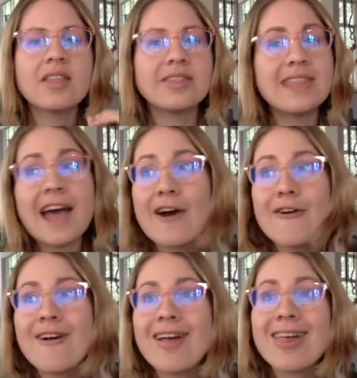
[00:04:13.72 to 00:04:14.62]

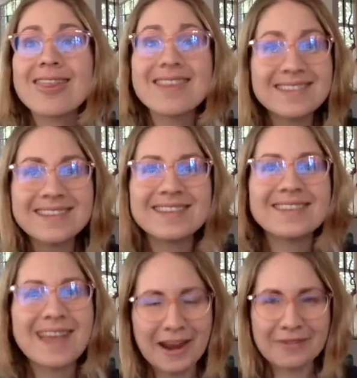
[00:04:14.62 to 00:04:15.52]
Now, this is
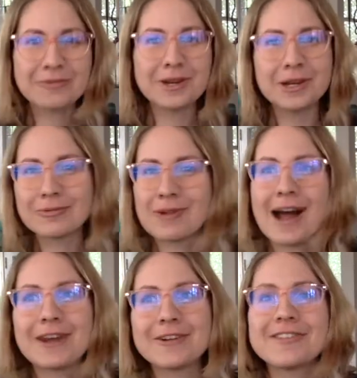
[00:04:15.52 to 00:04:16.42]
every
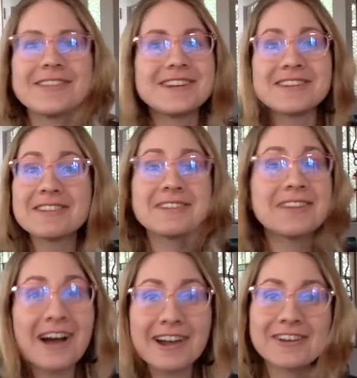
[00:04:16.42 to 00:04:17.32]
writer's
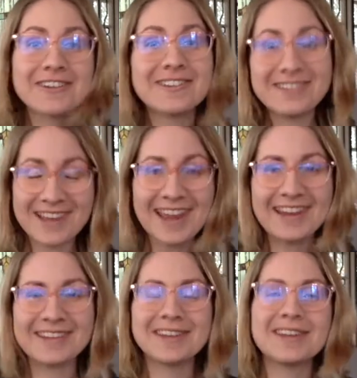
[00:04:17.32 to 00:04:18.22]
desired
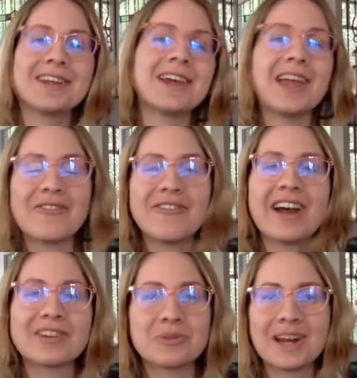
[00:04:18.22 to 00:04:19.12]
state. In
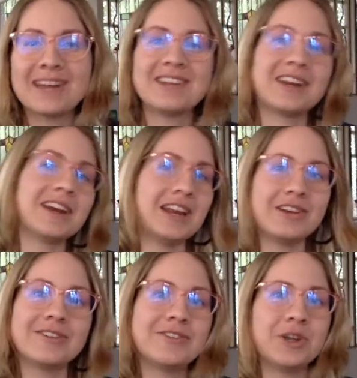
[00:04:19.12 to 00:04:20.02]
fact, when I did an
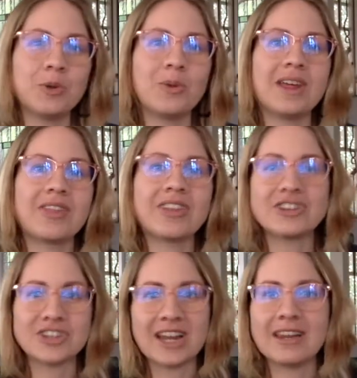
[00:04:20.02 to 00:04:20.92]
interview with
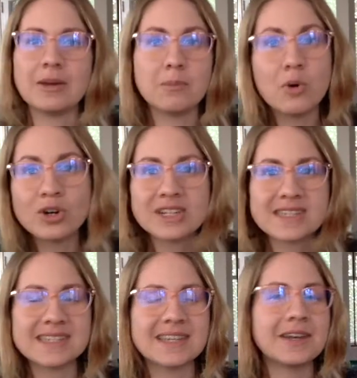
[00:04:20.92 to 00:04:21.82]
Shayla
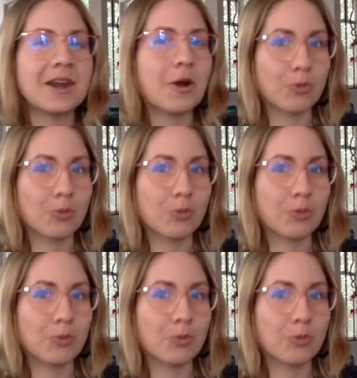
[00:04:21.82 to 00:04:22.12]
Morganson